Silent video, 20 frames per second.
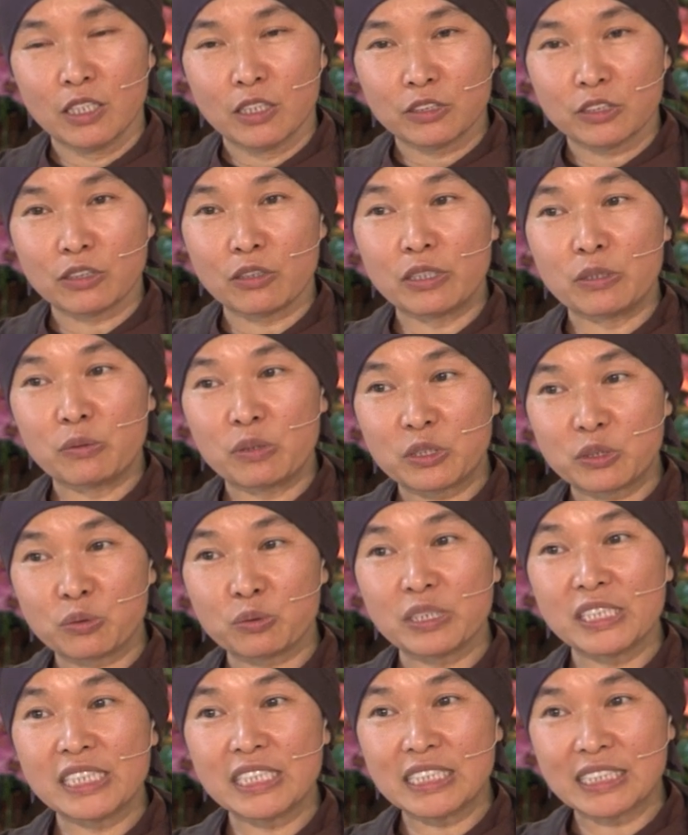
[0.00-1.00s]
So it was
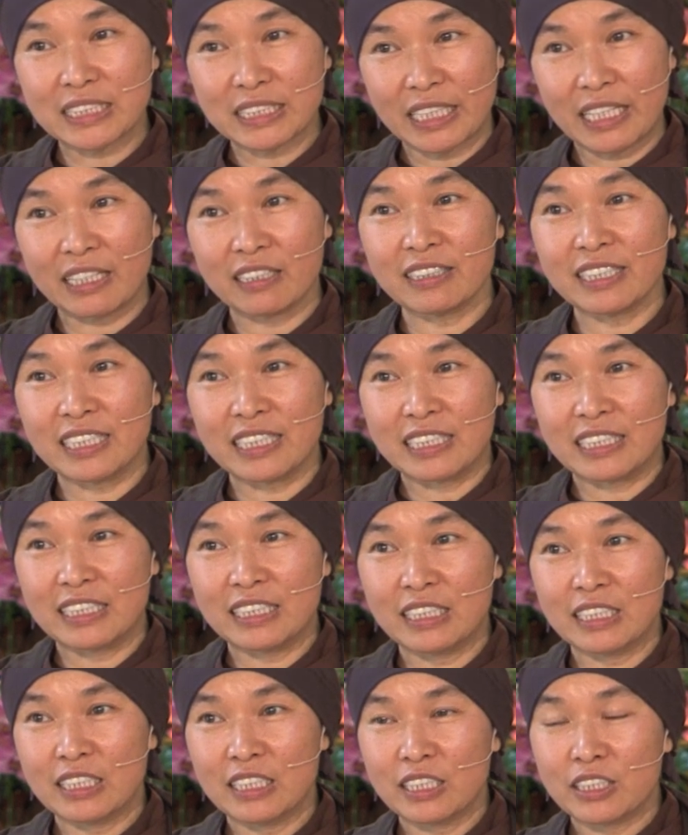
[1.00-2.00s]
really scary
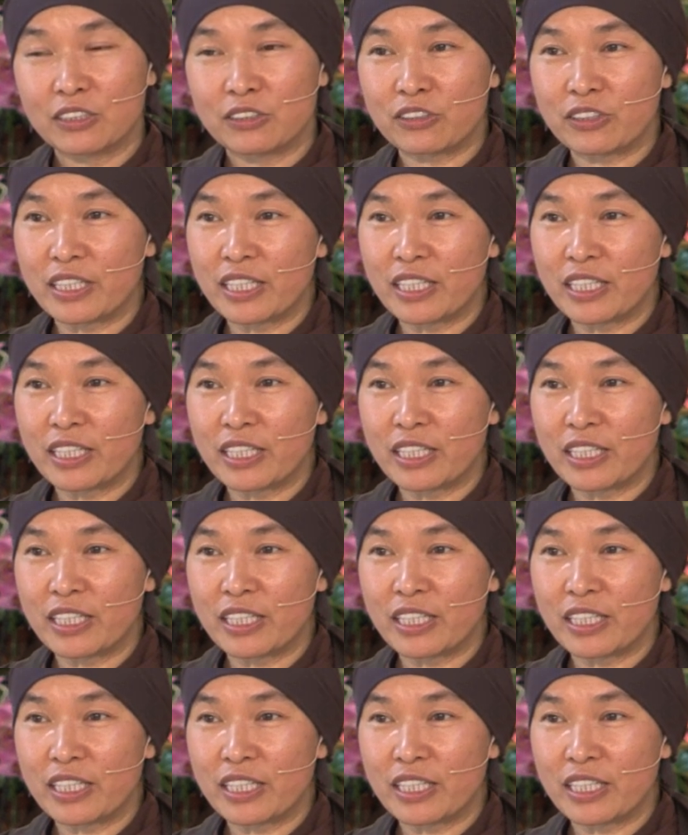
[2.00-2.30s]
to